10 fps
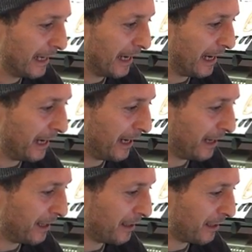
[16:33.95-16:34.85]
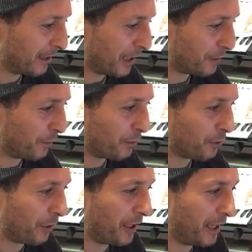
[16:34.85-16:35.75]
And thanks for
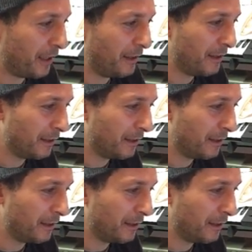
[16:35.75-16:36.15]
joining in.